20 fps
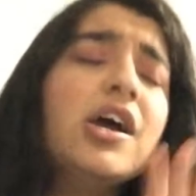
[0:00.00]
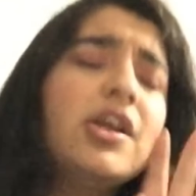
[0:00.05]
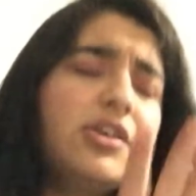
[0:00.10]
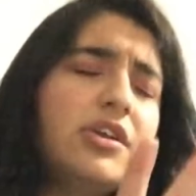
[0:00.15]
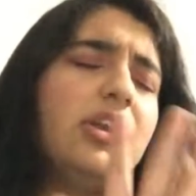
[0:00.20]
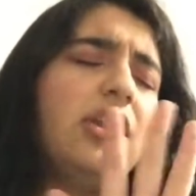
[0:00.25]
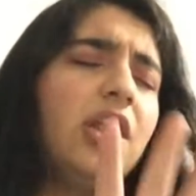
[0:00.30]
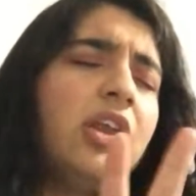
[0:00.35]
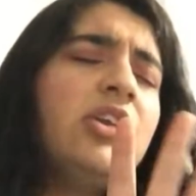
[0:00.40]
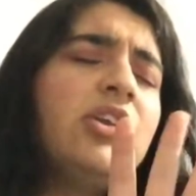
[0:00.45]

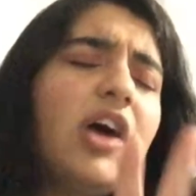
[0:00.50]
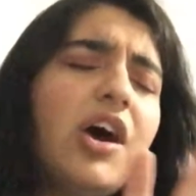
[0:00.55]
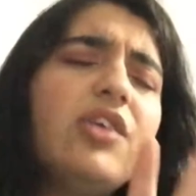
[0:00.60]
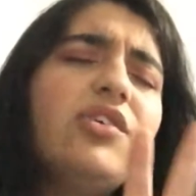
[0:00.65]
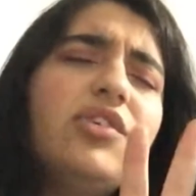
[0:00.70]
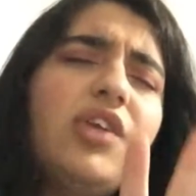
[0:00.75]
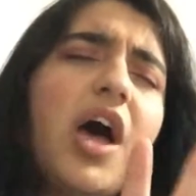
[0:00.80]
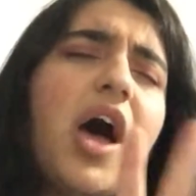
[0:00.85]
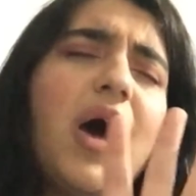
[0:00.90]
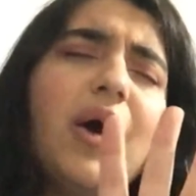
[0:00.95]
No, no,
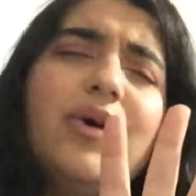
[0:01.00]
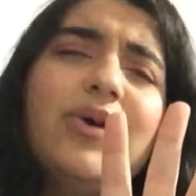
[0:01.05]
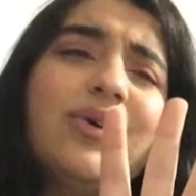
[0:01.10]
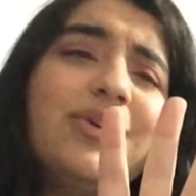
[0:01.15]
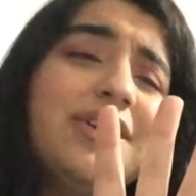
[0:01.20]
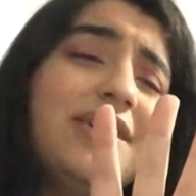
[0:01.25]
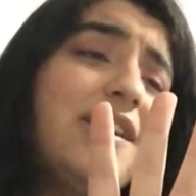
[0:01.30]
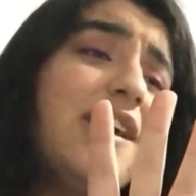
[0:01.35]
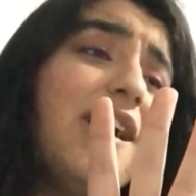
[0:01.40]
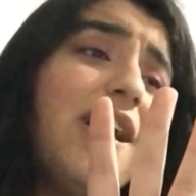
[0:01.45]

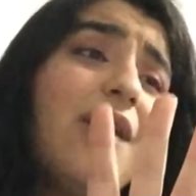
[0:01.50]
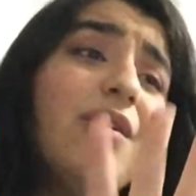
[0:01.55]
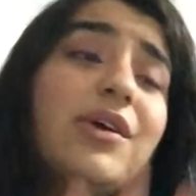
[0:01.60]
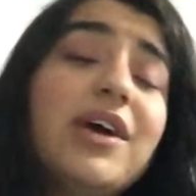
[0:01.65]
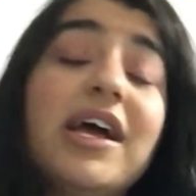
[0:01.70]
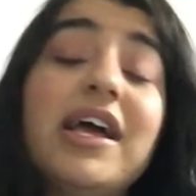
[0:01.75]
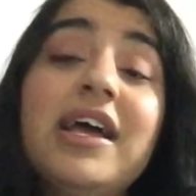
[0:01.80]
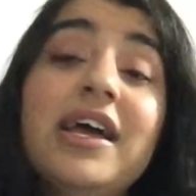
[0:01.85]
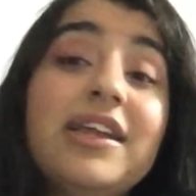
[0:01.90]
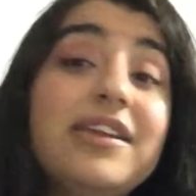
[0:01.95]
no, no,
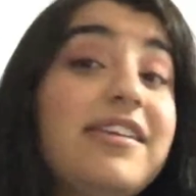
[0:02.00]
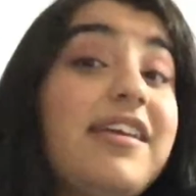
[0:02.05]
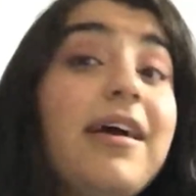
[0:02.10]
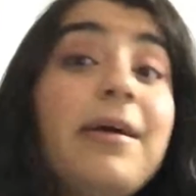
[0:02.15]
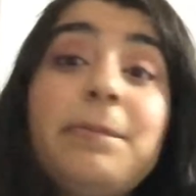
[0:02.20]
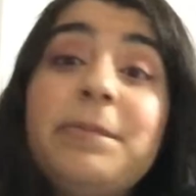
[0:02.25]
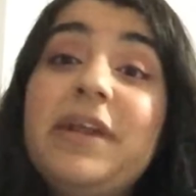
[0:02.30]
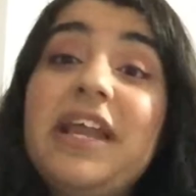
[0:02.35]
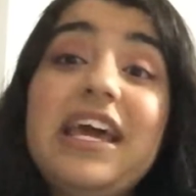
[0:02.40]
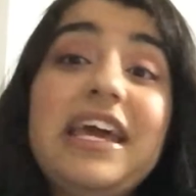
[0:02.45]

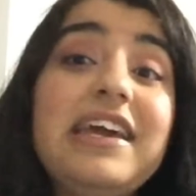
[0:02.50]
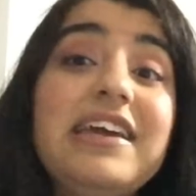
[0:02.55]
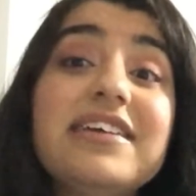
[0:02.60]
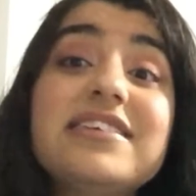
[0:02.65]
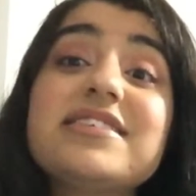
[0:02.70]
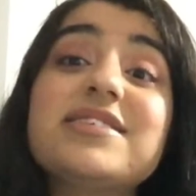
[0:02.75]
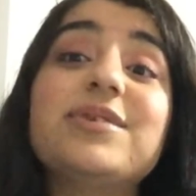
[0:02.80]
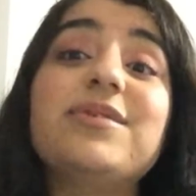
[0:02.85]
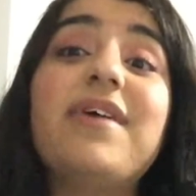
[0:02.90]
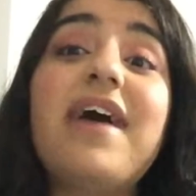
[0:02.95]
no
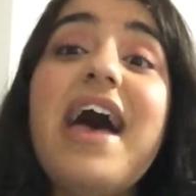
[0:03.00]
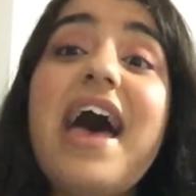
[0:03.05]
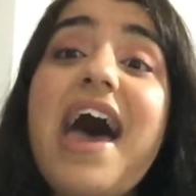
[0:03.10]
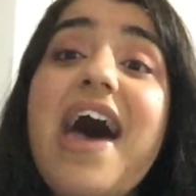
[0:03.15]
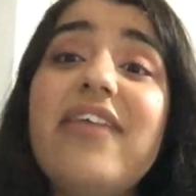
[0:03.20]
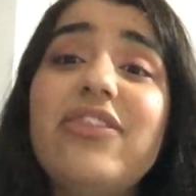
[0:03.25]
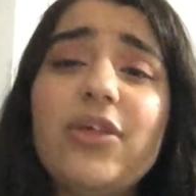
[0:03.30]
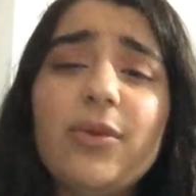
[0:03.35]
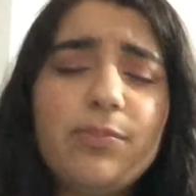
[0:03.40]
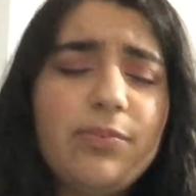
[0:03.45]
place I'd
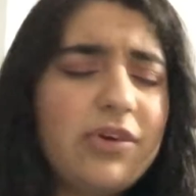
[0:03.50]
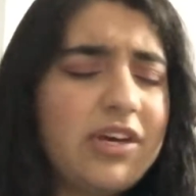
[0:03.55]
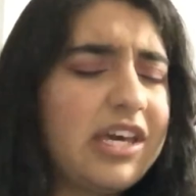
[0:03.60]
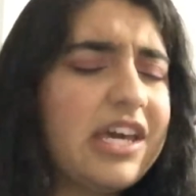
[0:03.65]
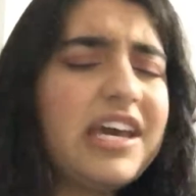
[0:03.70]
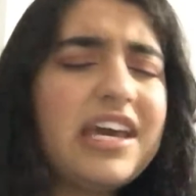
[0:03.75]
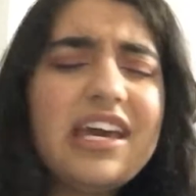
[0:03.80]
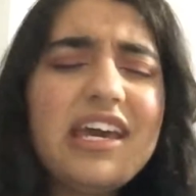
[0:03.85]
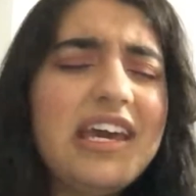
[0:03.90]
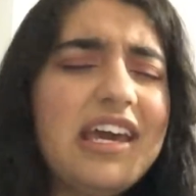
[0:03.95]
rather
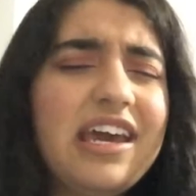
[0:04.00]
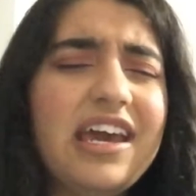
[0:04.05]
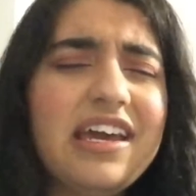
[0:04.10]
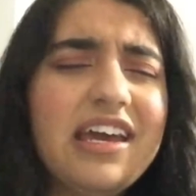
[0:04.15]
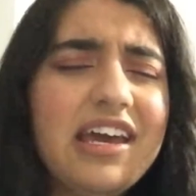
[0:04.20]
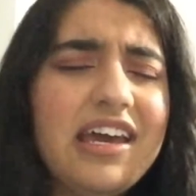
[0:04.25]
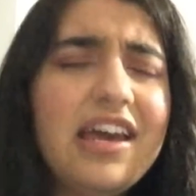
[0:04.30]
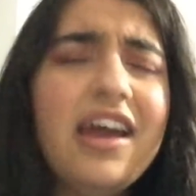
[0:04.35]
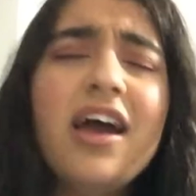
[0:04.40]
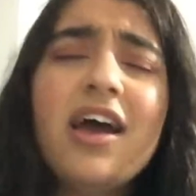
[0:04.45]

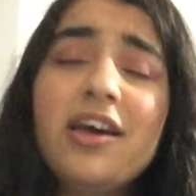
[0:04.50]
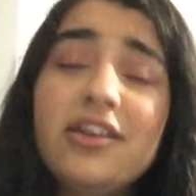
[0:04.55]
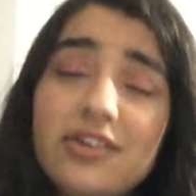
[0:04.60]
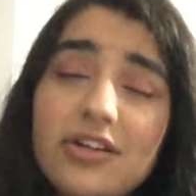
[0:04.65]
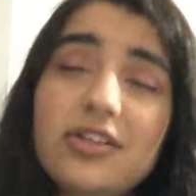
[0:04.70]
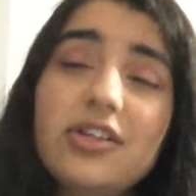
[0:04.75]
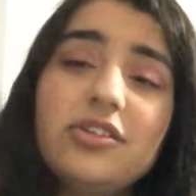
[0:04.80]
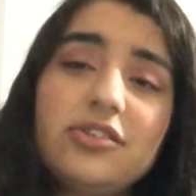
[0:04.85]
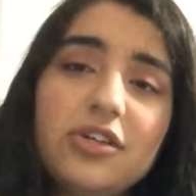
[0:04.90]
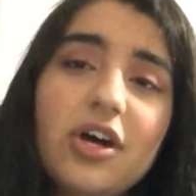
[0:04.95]
be.
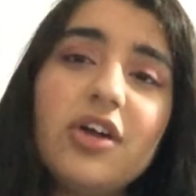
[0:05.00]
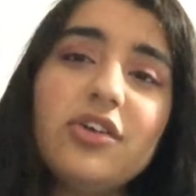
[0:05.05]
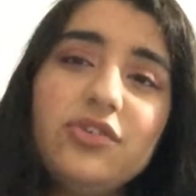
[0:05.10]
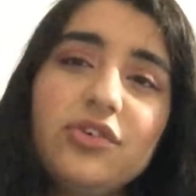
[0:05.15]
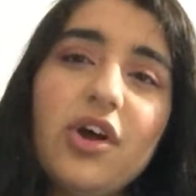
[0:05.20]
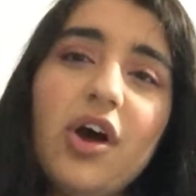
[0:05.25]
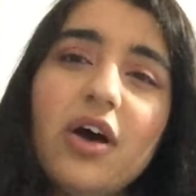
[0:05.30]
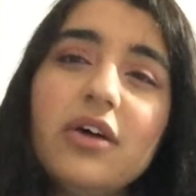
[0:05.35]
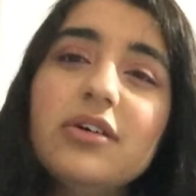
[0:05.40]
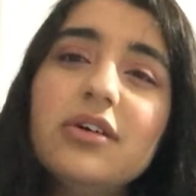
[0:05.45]
No, no,
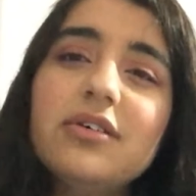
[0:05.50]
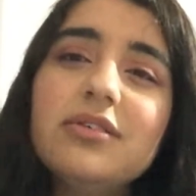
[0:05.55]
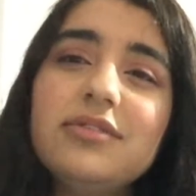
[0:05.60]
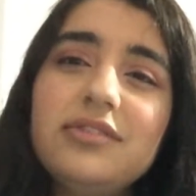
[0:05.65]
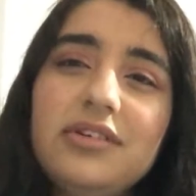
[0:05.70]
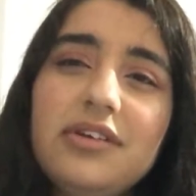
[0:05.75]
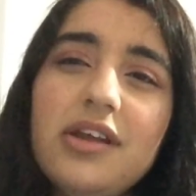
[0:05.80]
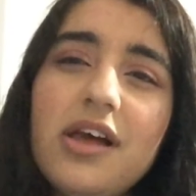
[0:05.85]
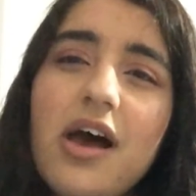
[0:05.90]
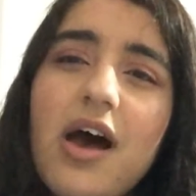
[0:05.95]
no,
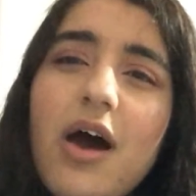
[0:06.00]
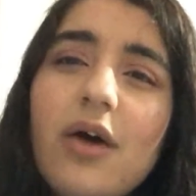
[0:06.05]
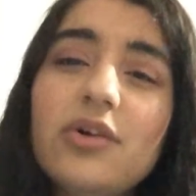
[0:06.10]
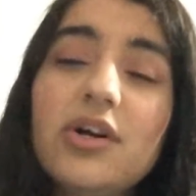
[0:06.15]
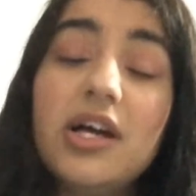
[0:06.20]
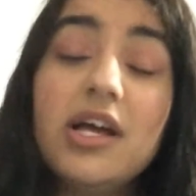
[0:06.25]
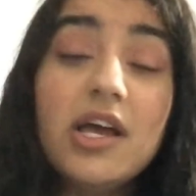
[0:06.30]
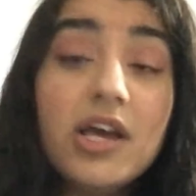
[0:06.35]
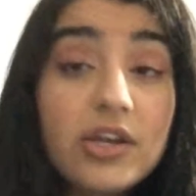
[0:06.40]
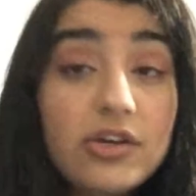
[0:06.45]

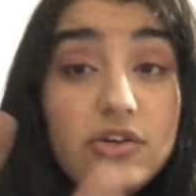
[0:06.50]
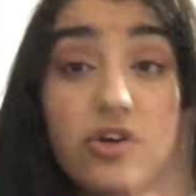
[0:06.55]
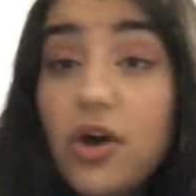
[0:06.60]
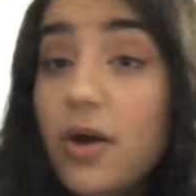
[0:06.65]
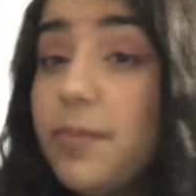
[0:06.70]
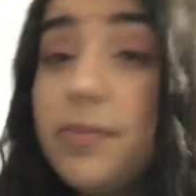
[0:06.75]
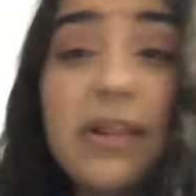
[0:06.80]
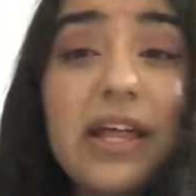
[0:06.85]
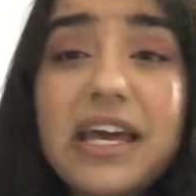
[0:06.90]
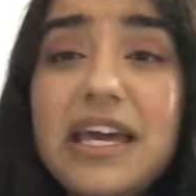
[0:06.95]
no,
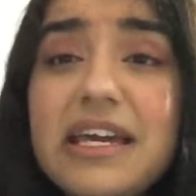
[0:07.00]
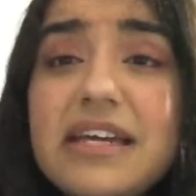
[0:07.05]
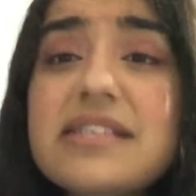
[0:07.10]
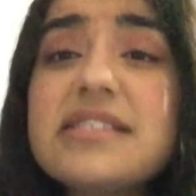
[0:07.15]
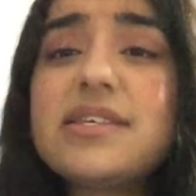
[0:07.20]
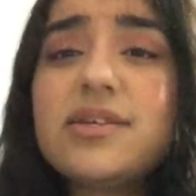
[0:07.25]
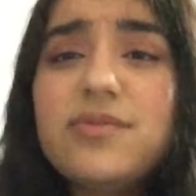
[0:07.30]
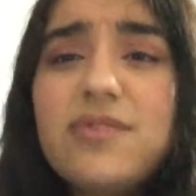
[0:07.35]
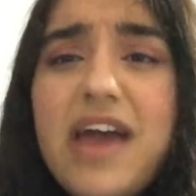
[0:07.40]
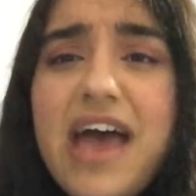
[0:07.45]
no
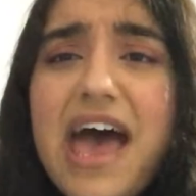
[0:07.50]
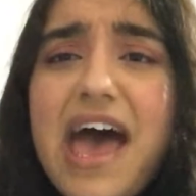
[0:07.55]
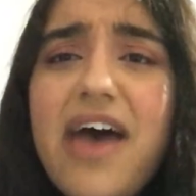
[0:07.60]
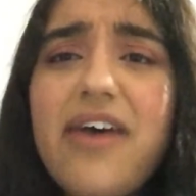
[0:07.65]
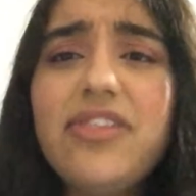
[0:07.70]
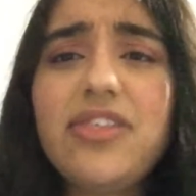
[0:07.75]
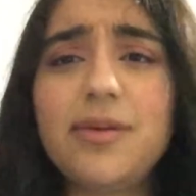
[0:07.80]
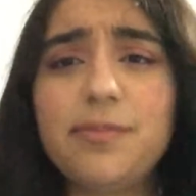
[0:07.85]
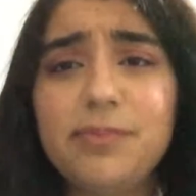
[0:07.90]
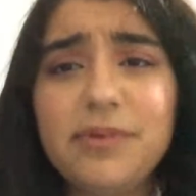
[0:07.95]
place I'd
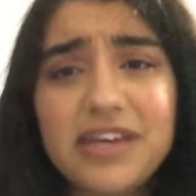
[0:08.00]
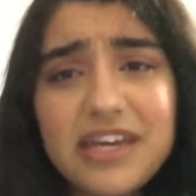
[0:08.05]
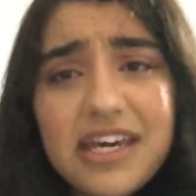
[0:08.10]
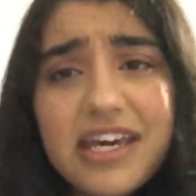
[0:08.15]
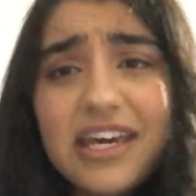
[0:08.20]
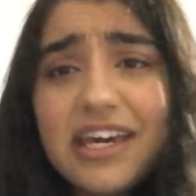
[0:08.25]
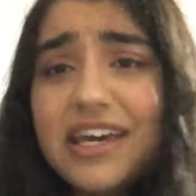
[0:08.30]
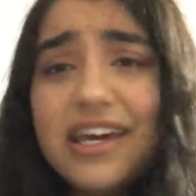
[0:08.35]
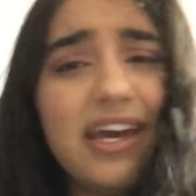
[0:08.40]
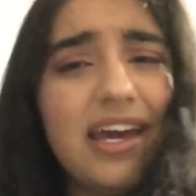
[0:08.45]
rather
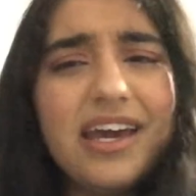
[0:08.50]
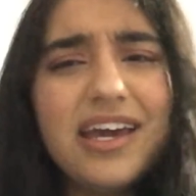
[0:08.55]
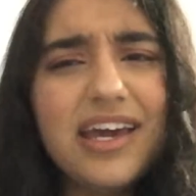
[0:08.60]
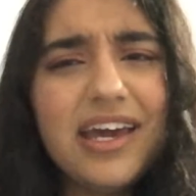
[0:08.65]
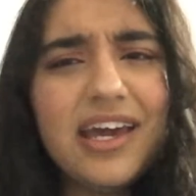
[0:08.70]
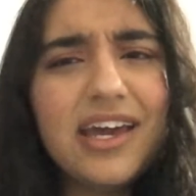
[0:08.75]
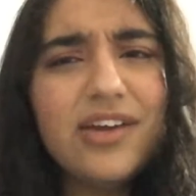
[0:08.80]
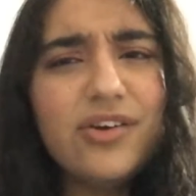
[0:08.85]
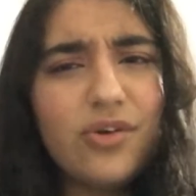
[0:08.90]
be.